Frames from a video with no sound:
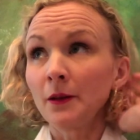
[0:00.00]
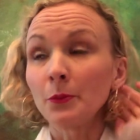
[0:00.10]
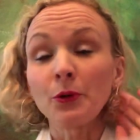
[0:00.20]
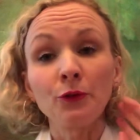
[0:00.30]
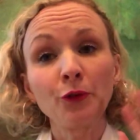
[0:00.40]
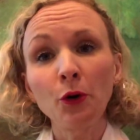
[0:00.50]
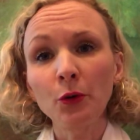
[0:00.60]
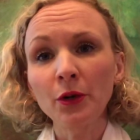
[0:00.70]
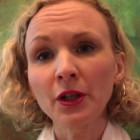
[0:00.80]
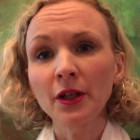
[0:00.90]

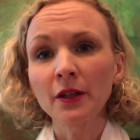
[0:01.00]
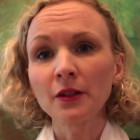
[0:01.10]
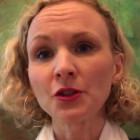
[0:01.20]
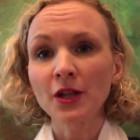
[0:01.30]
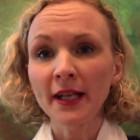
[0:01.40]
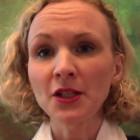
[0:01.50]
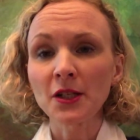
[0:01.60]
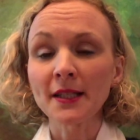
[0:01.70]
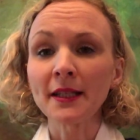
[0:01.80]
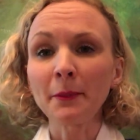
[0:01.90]
provoke
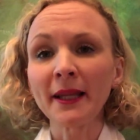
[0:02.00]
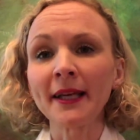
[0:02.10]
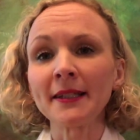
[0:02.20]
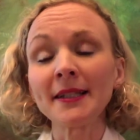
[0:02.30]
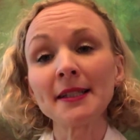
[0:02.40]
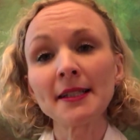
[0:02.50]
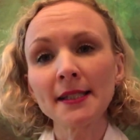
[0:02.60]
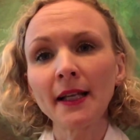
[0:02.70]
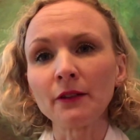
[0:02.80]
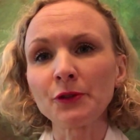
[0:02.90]
changes in the planet
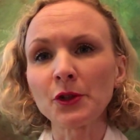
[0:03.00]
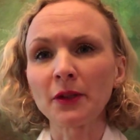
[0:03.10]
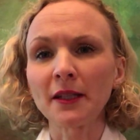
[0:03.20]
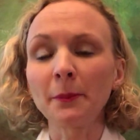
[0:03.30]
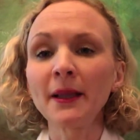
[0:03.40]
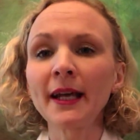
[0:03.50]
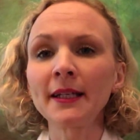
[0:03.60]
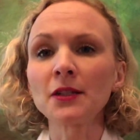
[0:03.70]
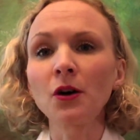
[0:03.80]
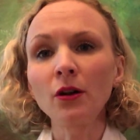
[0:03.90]
itself, so that the
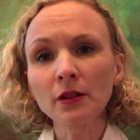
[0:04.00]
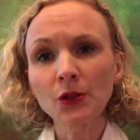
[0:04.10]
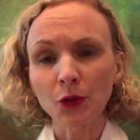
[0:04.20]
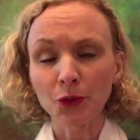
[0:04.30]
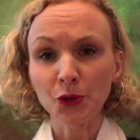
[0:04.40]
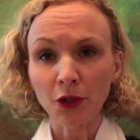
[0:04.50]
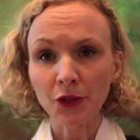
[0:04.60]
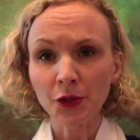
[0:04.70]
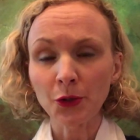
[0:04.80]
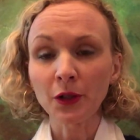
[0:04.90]
planet also
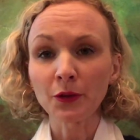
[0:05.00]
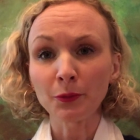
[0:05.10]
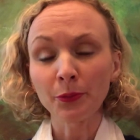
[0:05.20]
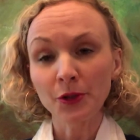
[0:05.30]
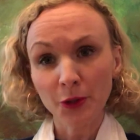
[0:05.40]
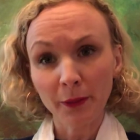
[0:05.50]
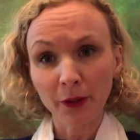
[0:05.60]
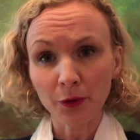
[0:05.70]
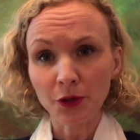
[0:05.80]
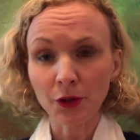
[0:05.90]
starts to
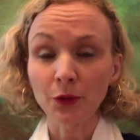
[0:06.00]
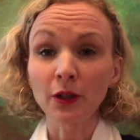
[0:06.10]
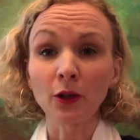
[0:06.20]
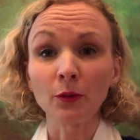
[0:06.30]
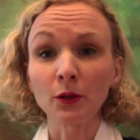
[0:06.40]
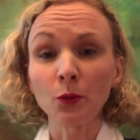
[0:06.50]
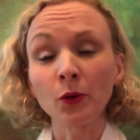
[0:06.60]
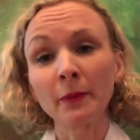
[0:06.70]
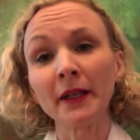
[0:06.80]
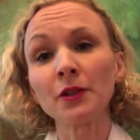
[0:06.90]
contribute to the global
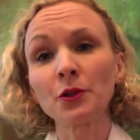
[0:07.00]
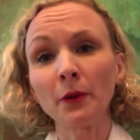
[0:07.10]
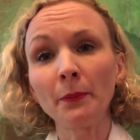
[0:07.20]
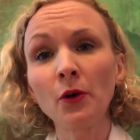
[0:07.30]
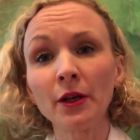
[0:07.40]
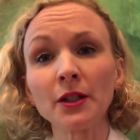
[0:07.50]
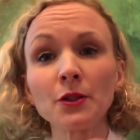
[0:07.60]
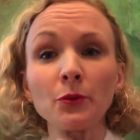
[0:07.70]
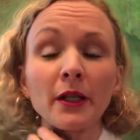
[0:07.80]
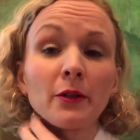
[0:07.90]
warming to a
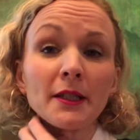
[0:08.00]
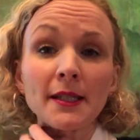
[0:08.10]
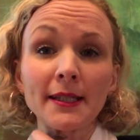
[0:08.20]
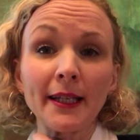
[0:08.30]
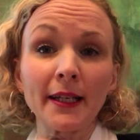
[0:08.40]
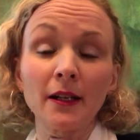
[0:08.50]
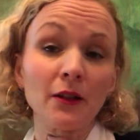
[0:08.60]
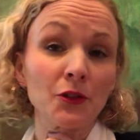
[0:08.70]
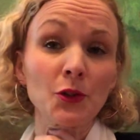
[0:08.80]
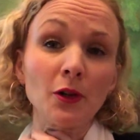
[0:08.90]
point where it's like
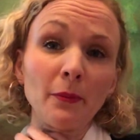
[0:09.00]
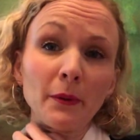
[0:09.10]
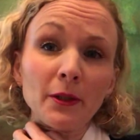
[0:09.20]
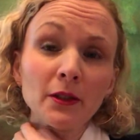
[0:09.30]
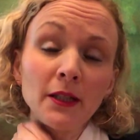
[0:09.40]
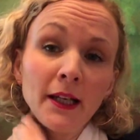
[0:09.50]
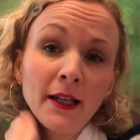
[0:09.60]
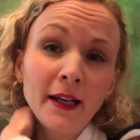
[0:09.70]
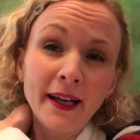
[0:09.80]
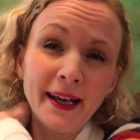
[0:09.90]
unstoppable,
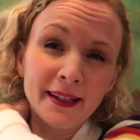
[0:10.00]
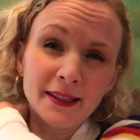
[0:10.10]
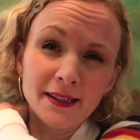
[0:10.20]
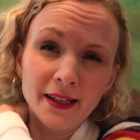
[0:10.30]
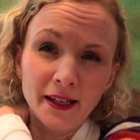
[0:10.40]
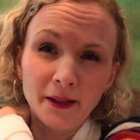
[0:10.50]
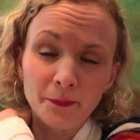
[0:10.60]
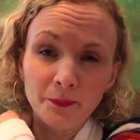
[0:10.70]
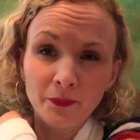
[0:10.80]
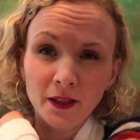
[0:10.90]
and
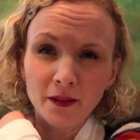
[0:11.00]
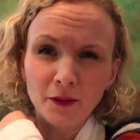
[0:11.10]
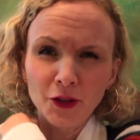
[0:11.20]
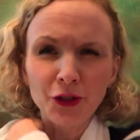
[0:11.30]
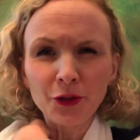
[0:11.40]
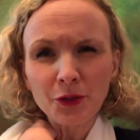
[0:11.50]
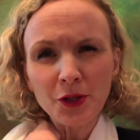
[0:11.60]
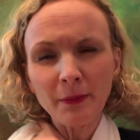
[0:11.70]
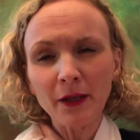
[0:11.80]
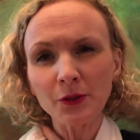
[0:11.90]

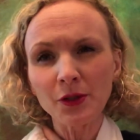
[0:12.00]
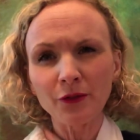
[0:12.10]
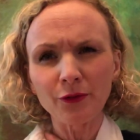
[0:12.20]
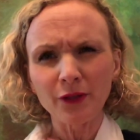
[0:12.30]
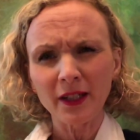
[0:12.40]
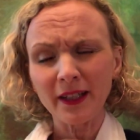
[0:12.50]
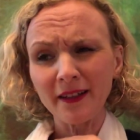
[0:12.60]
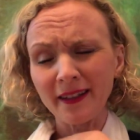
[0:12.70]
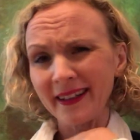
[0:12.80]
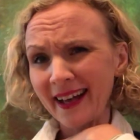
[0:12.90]
huge amounts of
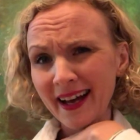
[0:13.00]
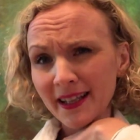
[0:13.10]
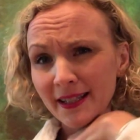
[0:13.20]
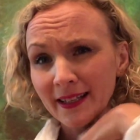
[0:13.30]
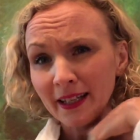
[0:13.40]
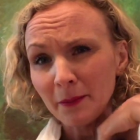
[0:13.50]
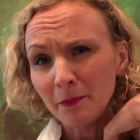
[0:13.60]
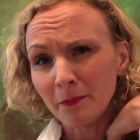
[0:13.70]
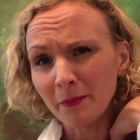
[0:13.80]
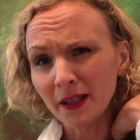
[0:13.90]
gas, like
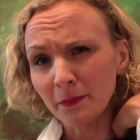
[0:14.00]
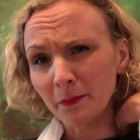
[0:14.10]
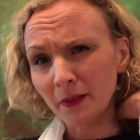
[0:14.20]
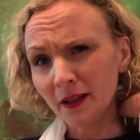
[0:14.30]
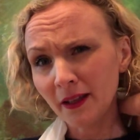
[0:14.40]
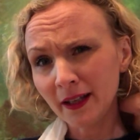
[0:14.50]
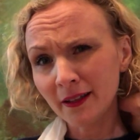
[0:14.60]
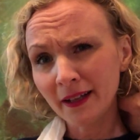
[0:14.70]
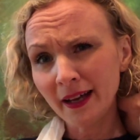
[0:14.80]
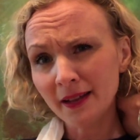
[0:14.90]

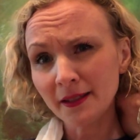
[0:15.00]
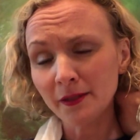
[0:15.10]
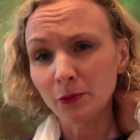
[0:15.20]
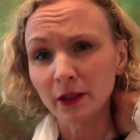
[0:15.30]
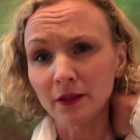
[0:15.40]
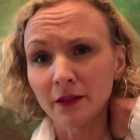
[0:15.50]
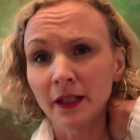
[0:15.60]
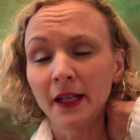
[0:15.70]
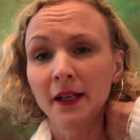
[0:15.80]
methane gas, will